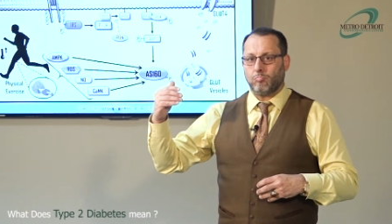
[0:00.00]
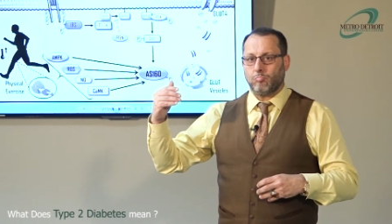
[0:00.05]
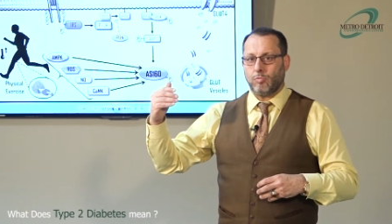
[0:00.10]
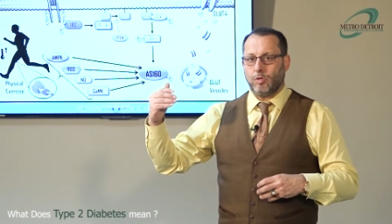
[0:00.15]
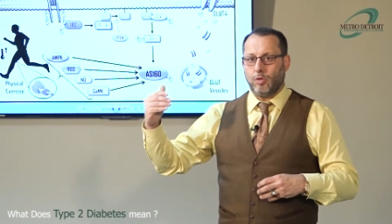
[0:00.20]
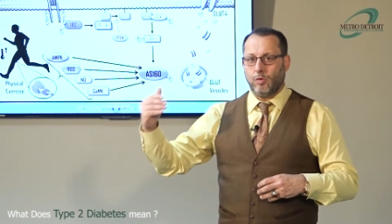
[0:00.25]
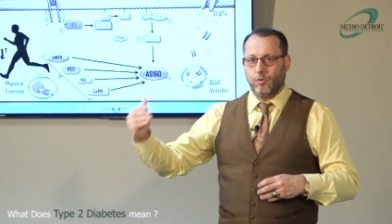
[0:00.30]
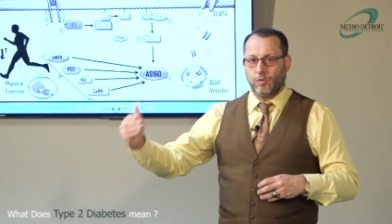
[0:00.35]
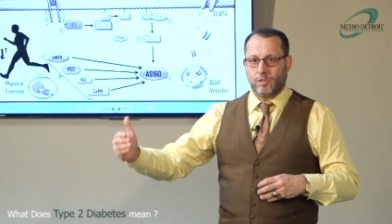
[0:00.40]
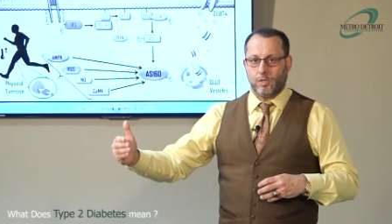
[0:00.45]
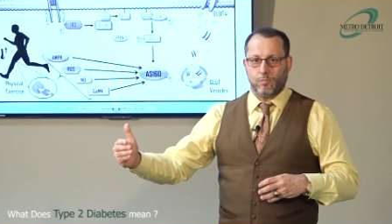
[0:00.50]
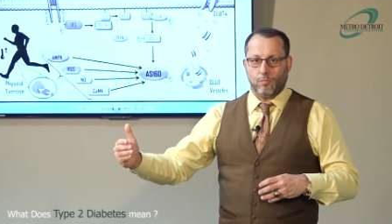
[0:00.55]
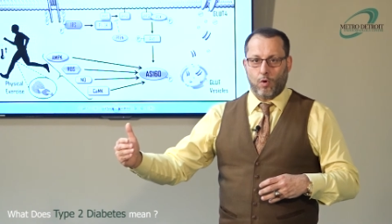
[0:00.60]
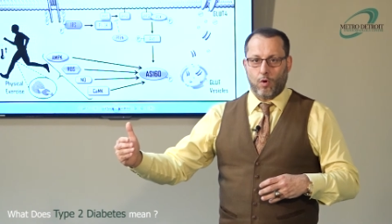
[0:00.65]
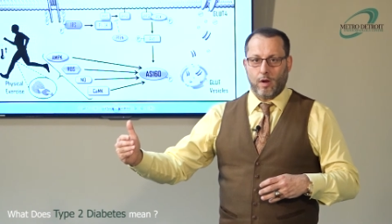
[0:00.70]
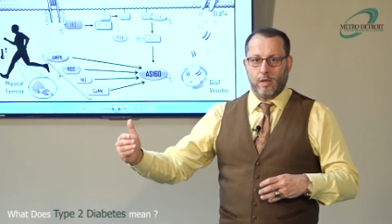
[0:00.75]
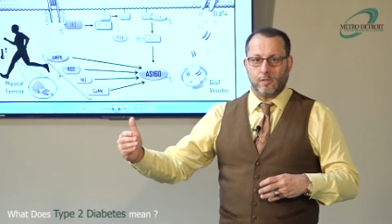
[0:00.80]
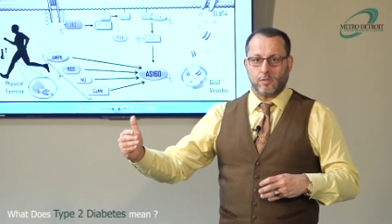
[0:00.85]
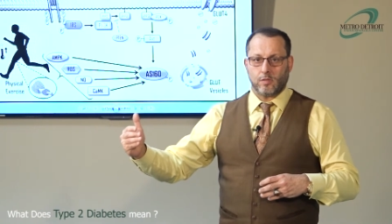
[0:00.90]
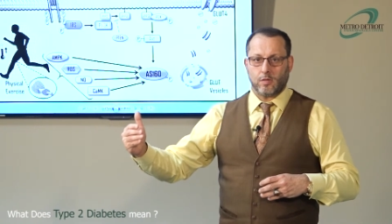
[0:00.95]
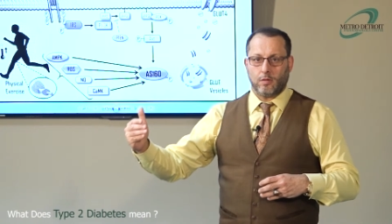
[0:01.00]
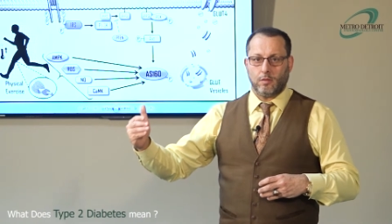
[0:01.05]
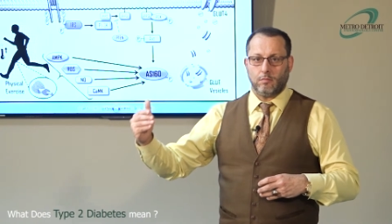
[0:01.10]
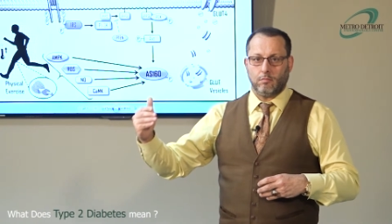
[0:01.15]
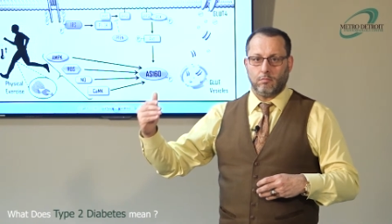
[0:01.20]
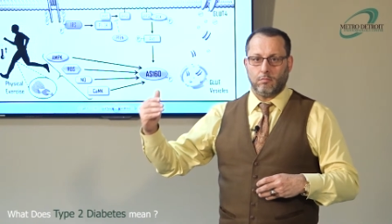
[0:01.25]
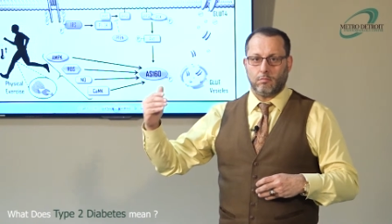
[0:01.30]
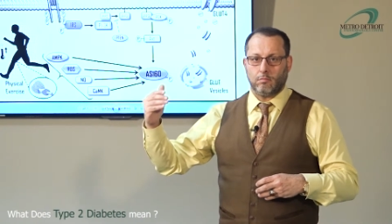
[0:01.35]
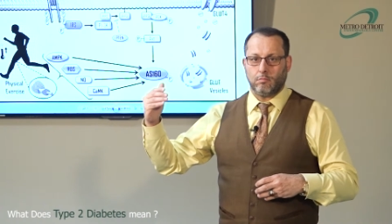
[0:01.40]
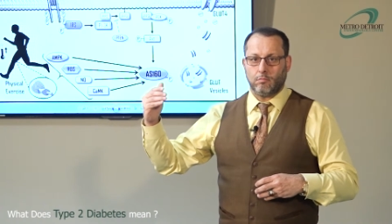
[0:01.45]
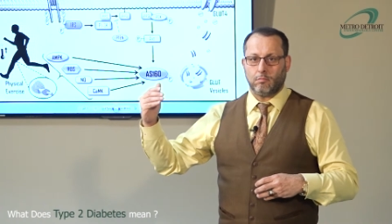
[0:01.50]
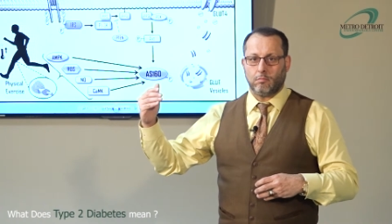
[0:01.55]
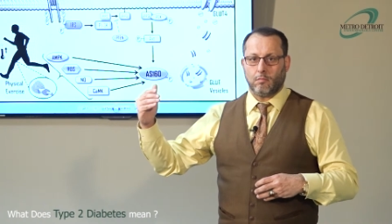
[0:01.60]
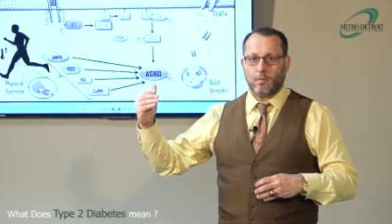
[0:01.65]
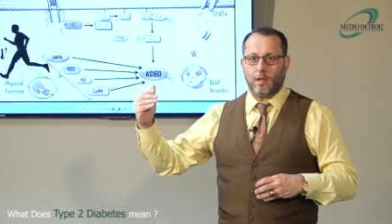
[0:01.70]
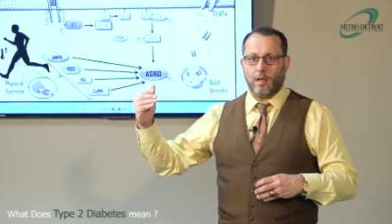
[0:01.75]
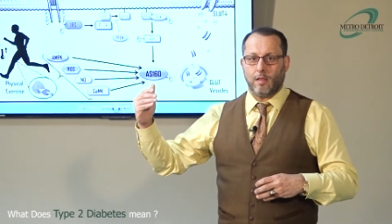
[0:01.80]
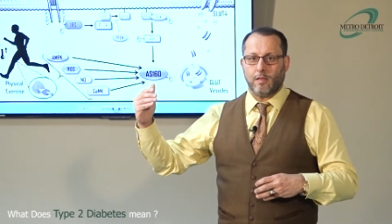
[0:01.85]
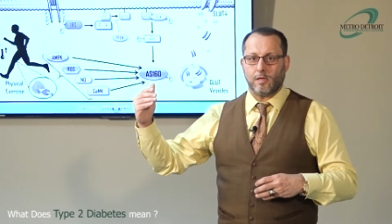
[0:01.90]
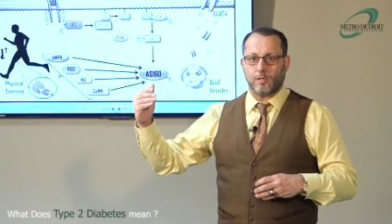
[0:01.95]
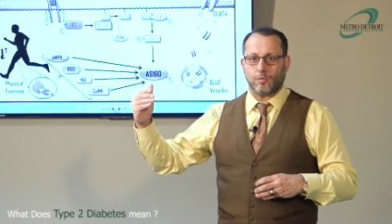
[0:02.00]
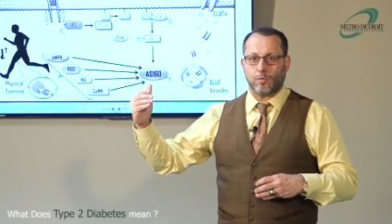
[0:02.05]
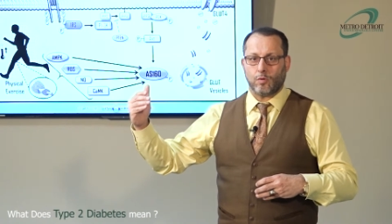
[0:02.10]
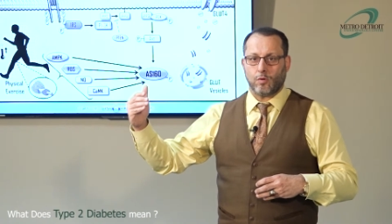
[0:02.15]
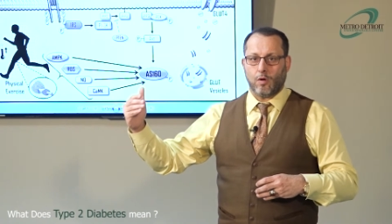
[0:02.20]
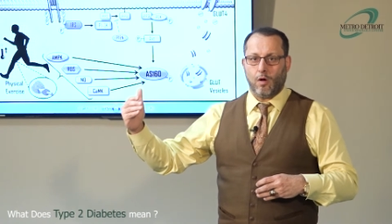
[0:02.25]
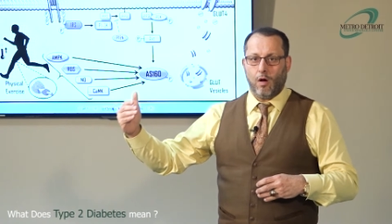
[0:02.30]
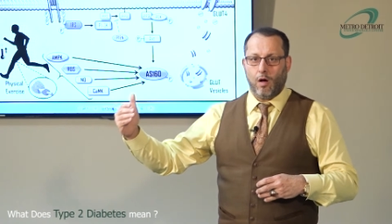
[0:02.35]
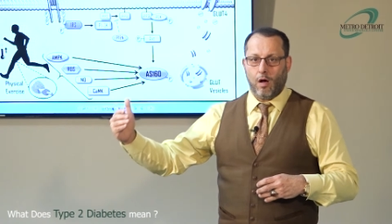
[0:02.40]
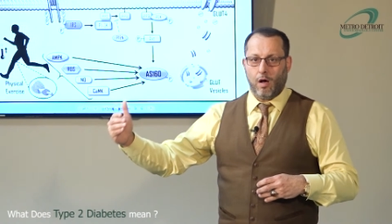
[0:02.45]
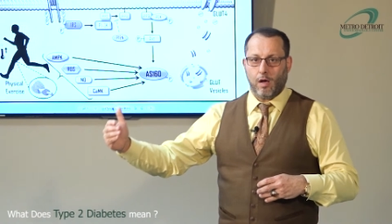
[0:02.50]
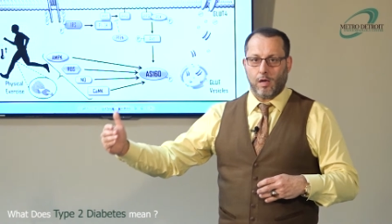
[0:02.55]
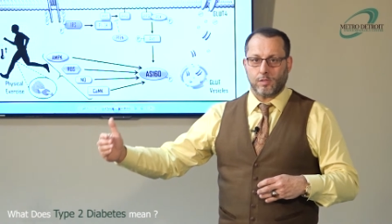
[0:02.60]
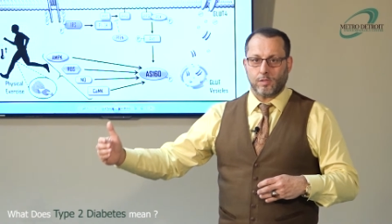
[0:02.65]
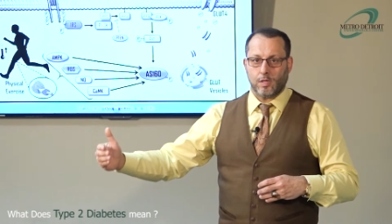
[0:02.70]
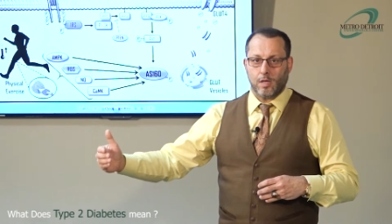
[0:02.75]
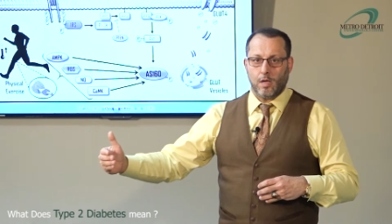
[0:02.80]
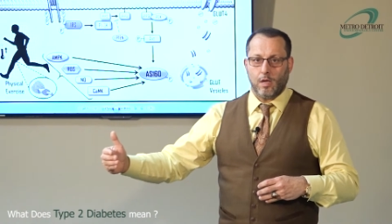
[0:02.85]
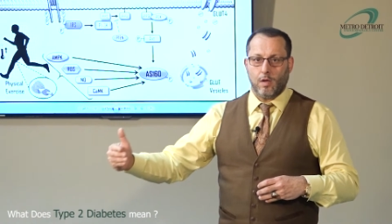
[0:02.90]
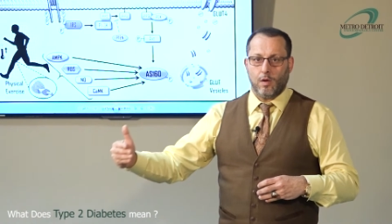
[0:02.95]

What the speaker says: using more insulin, and this will cause